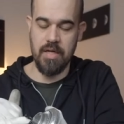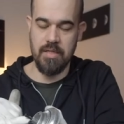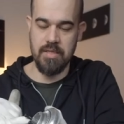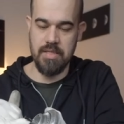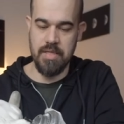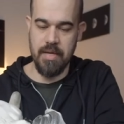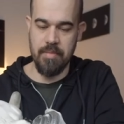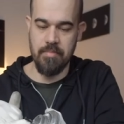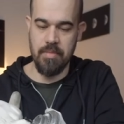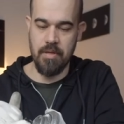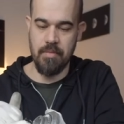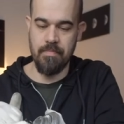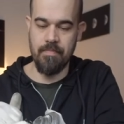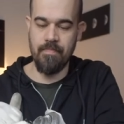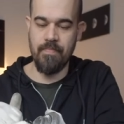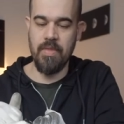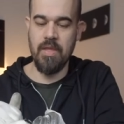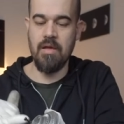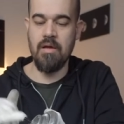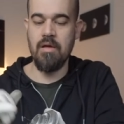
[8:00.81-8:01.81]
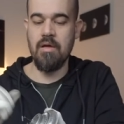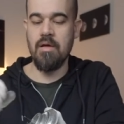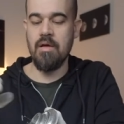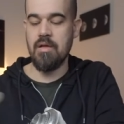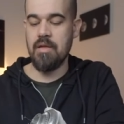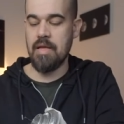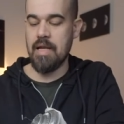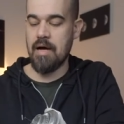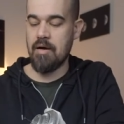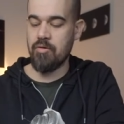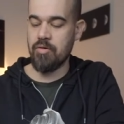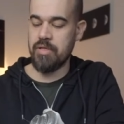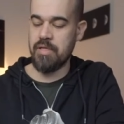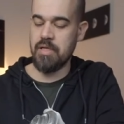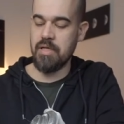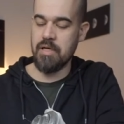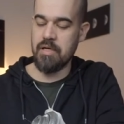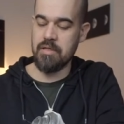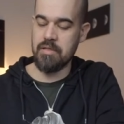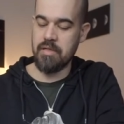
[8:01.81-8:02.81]
assembly. Now
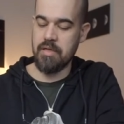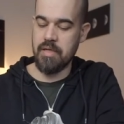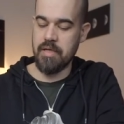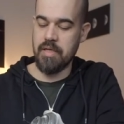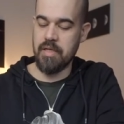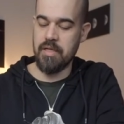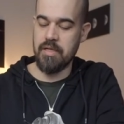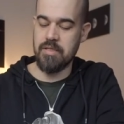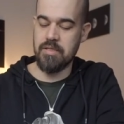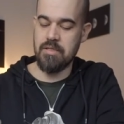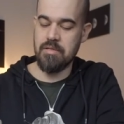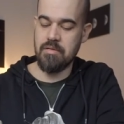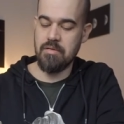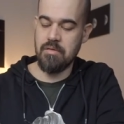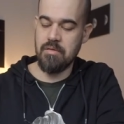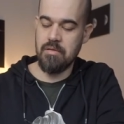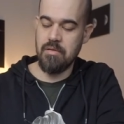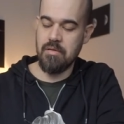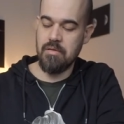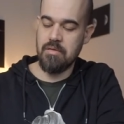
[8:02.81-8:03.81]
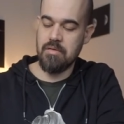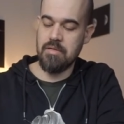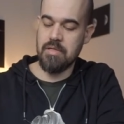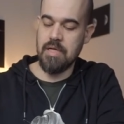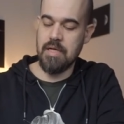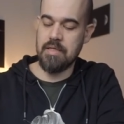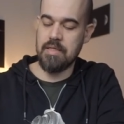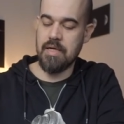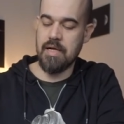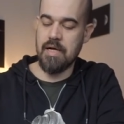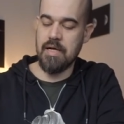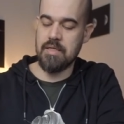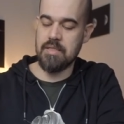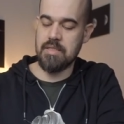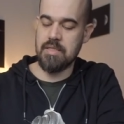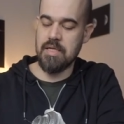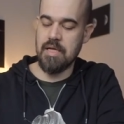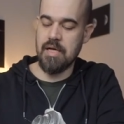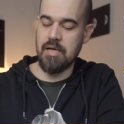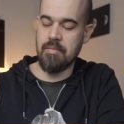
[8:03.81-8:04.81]
here there is so there are
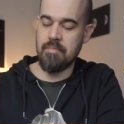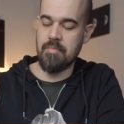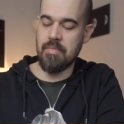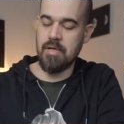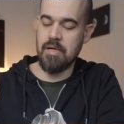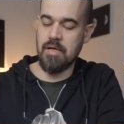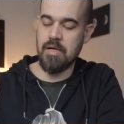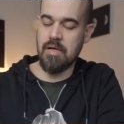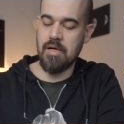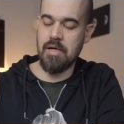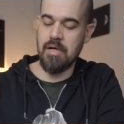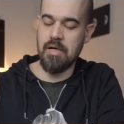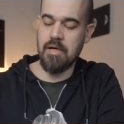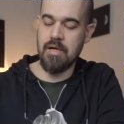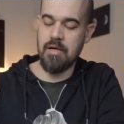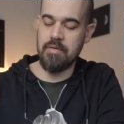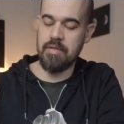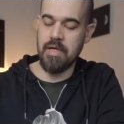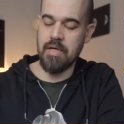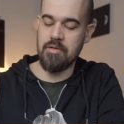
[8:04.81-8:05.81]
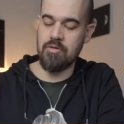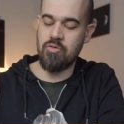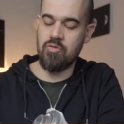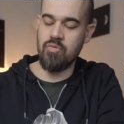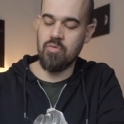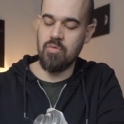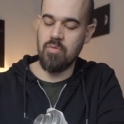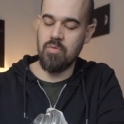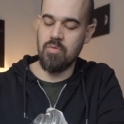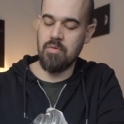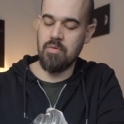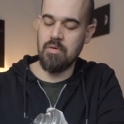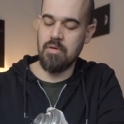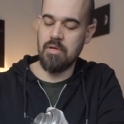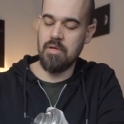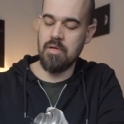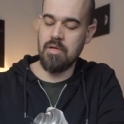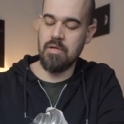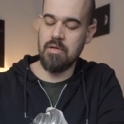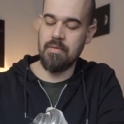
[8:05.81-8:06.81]
some uh, uh, there are two
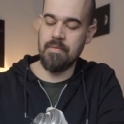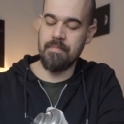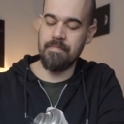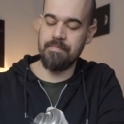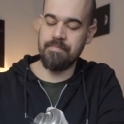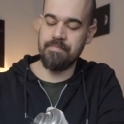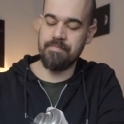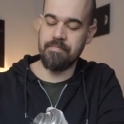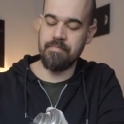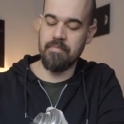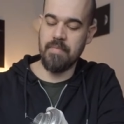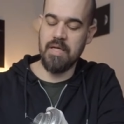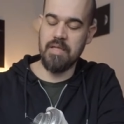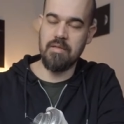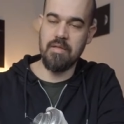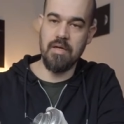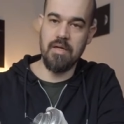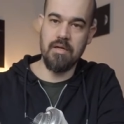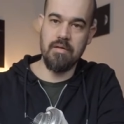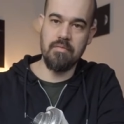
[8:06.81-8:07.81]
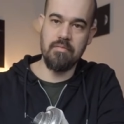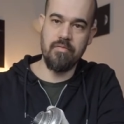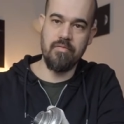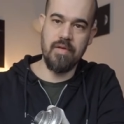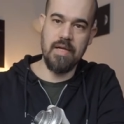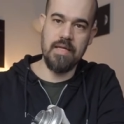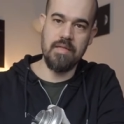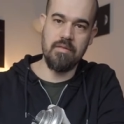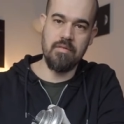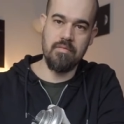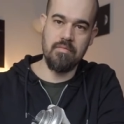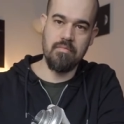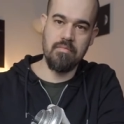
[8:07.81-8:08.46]
um, metal flat